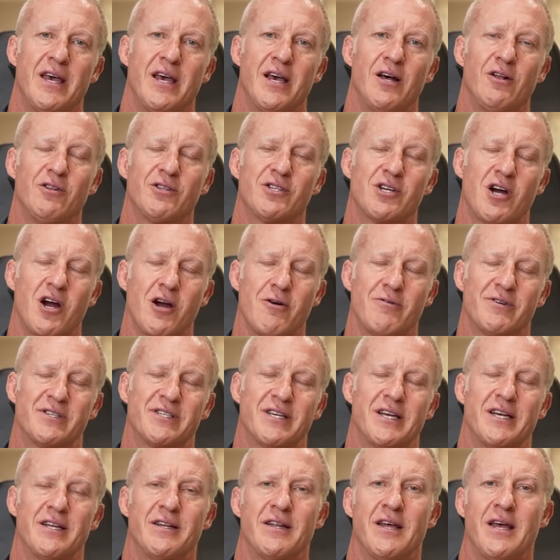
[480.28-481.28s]

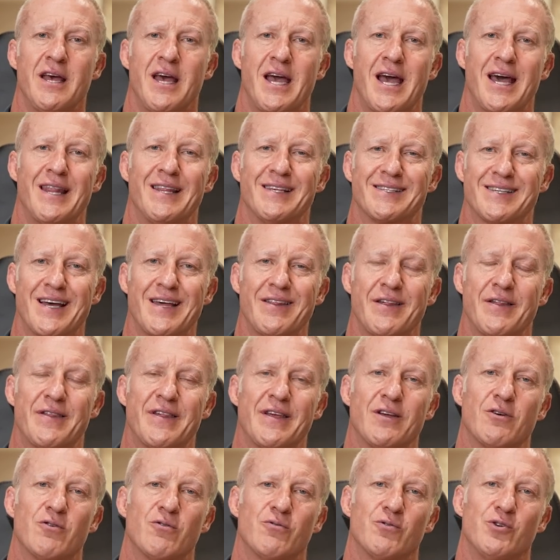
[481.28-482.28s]
L-tyrosine, and this other
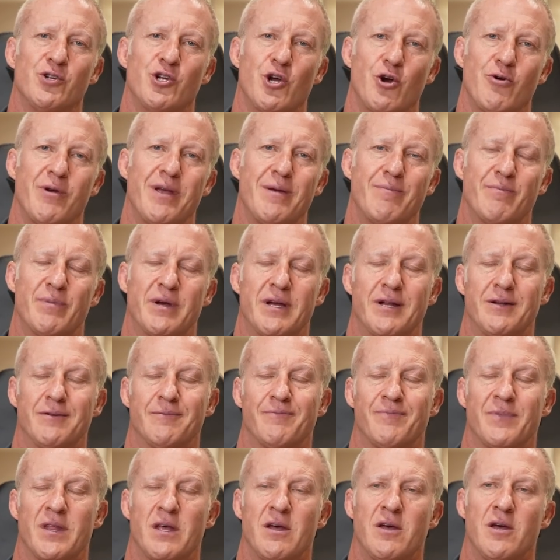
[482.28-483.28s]
thing called yohimbine.
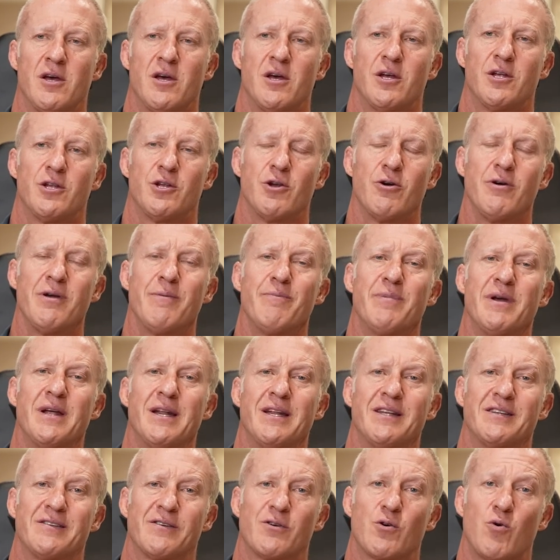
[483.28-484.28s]

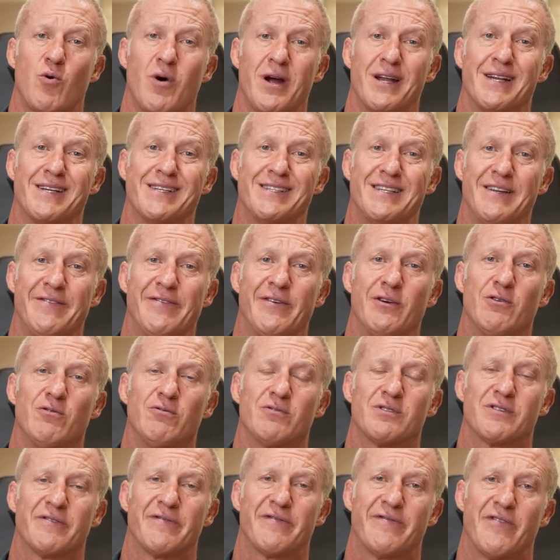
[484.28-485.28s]
Yohimbine is quite
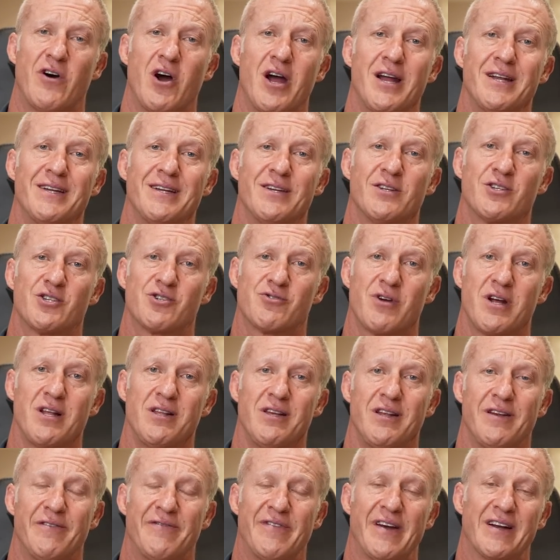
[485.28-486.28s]
difficult to find in
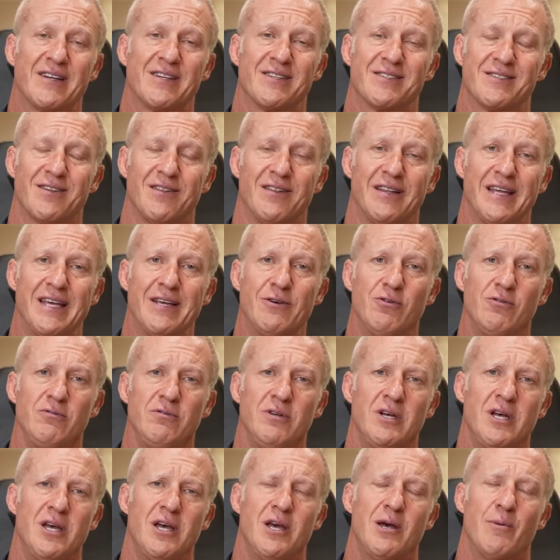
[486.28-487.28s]
Australia. In fact, it's
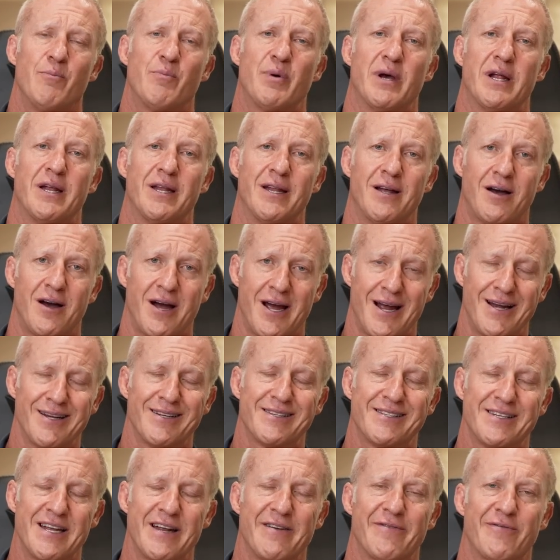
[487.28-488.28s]
illegal, but I
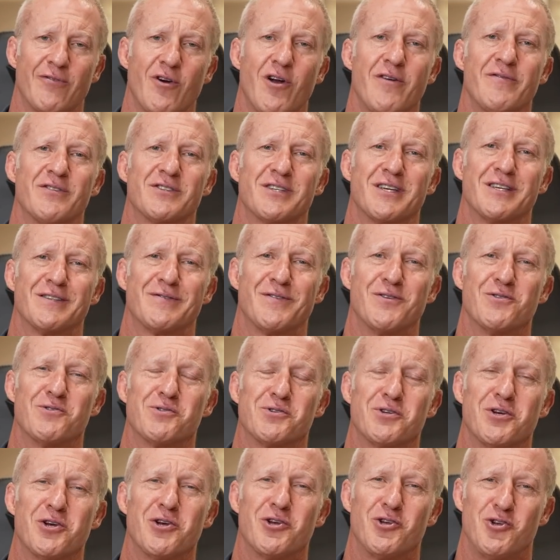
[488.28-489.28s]
understand for overseas
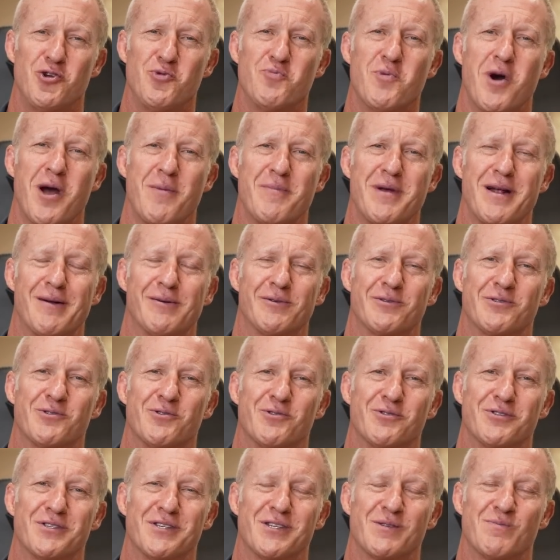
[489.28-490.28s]
viewers, you might be able to
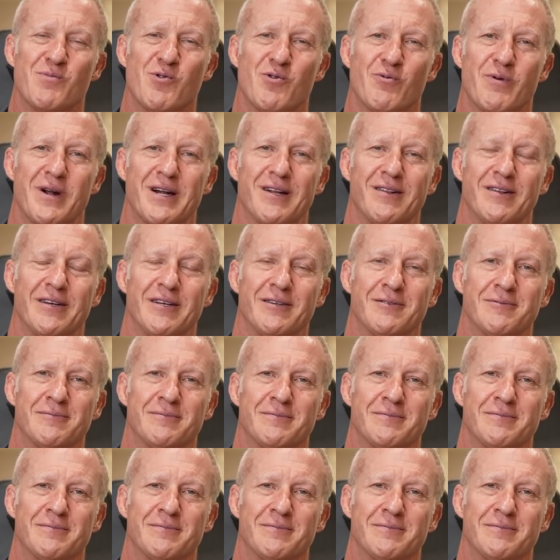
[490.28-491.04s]
source this more readily.